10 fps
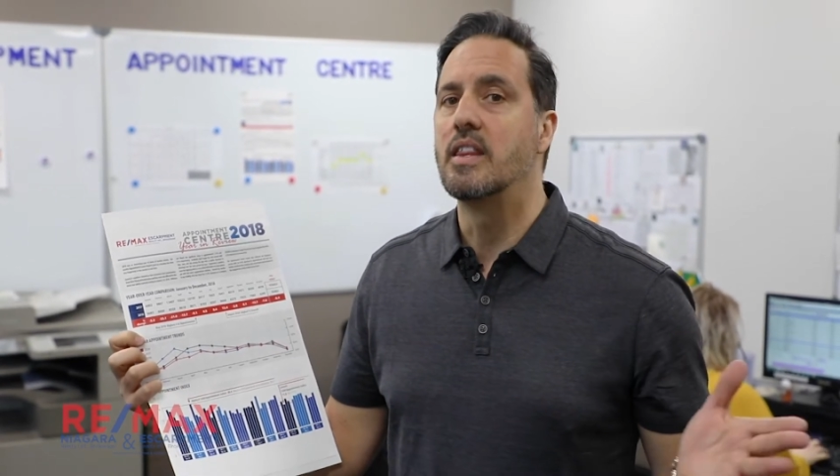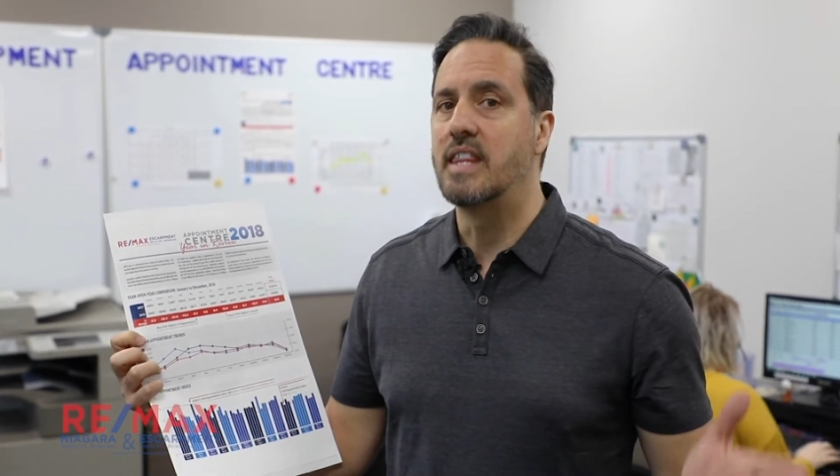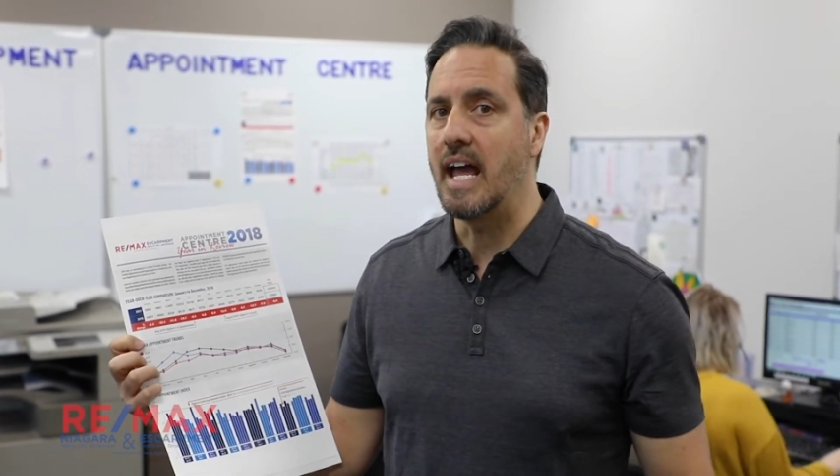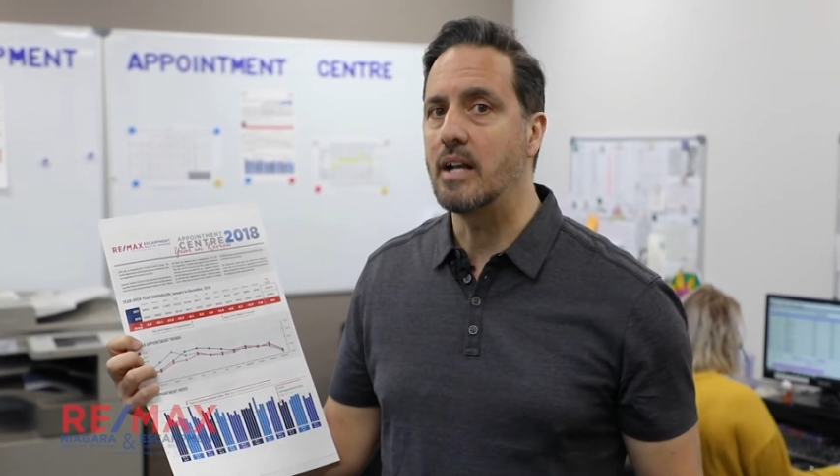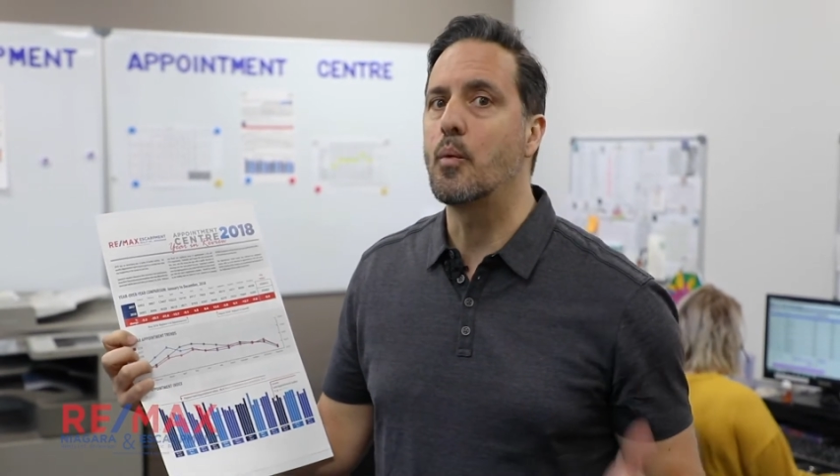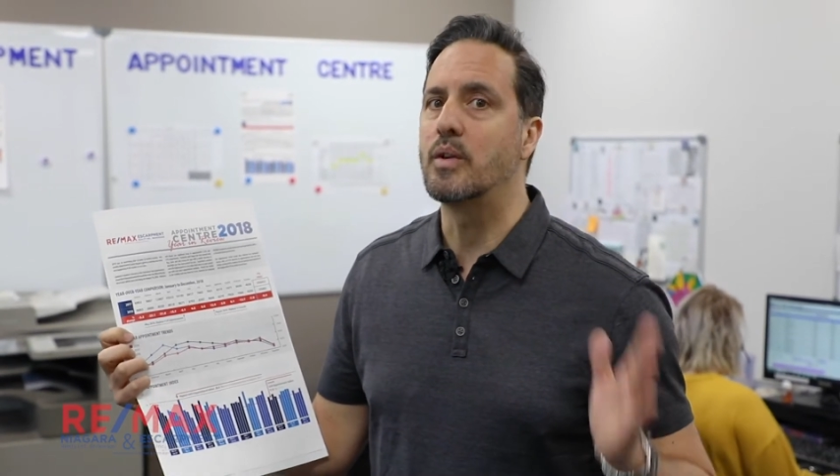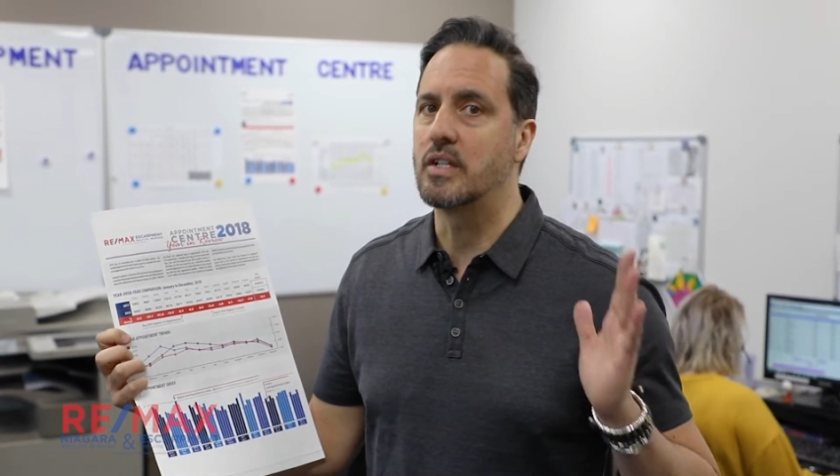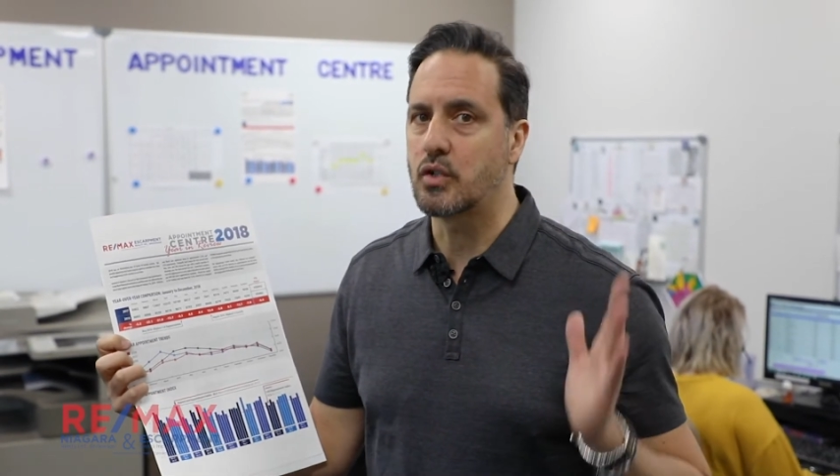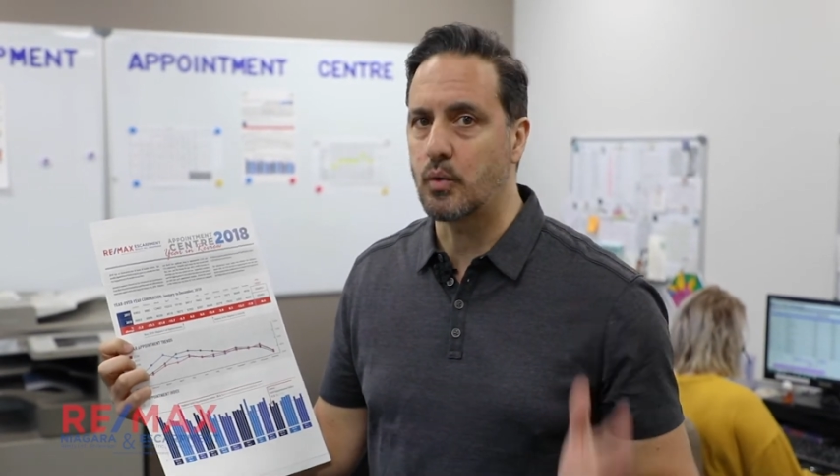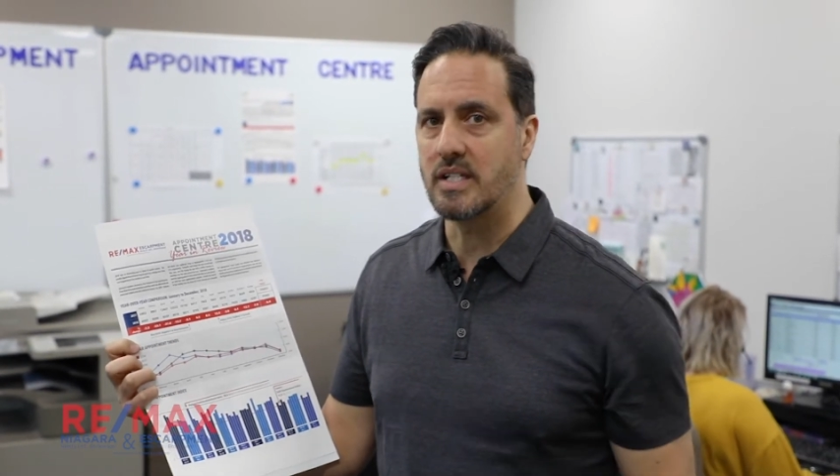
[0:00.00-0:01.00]
Then when
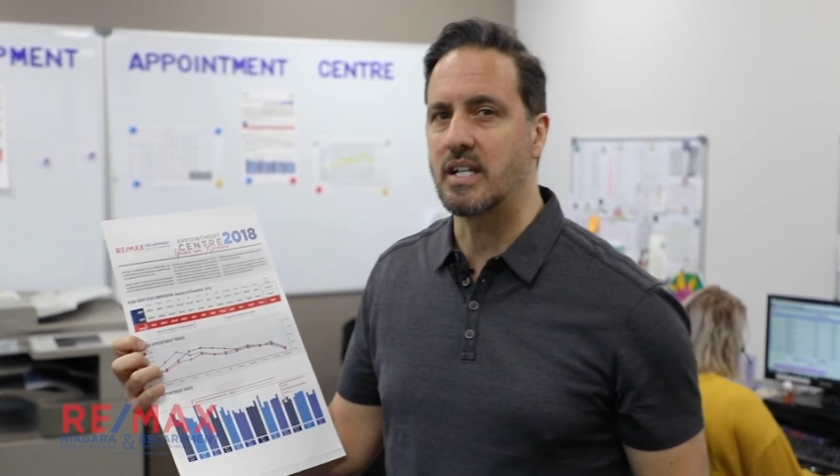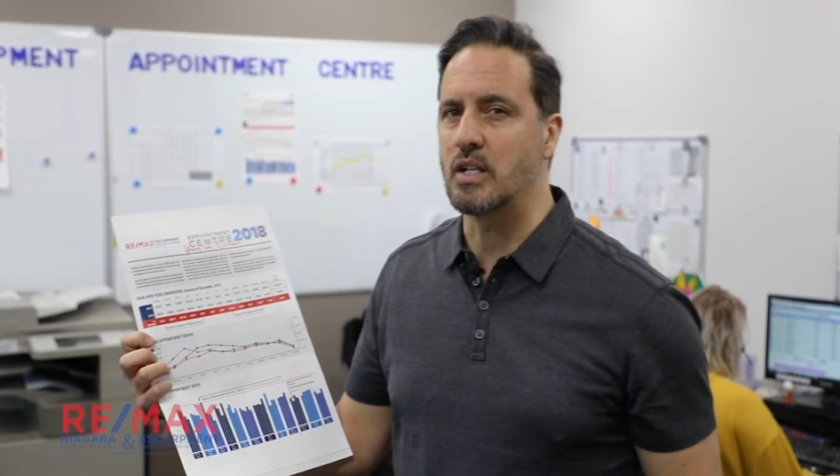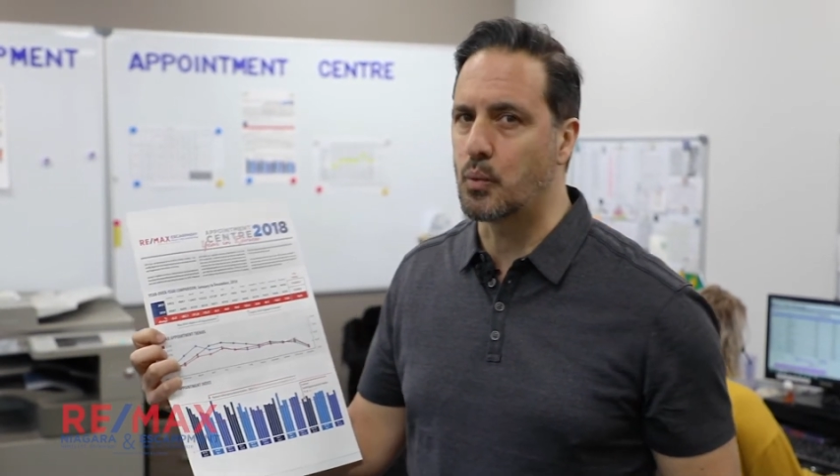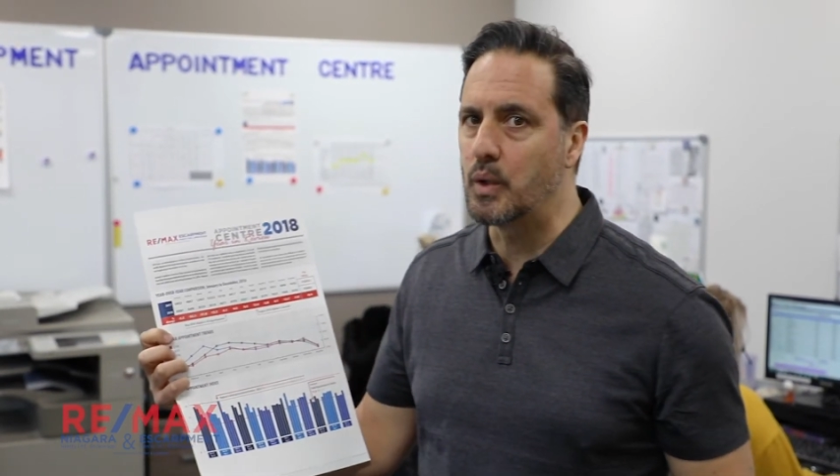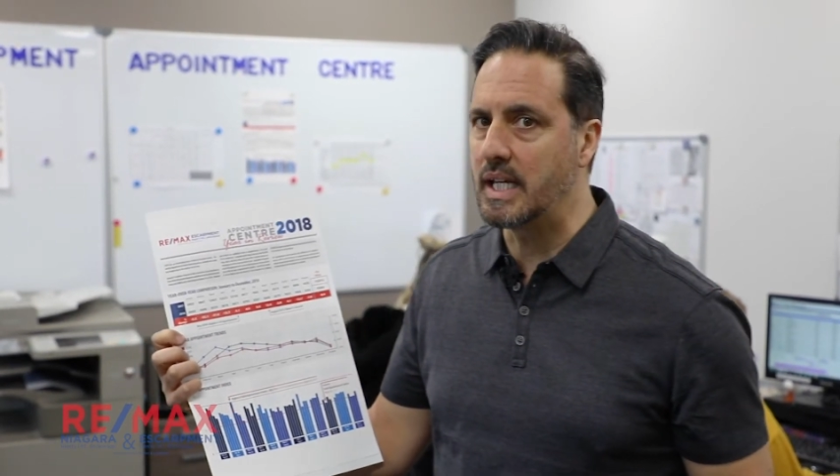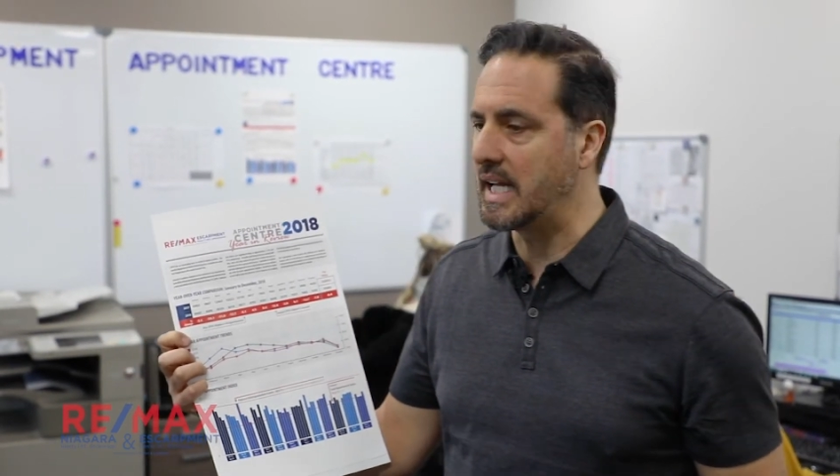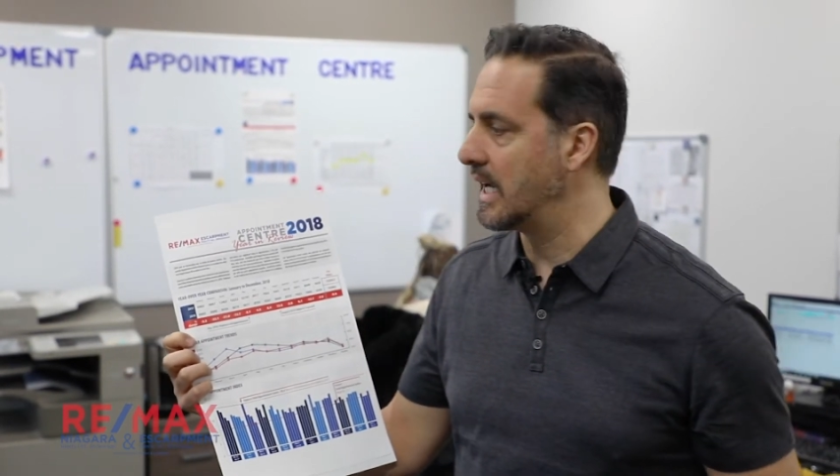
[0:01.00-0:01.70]
the stress test really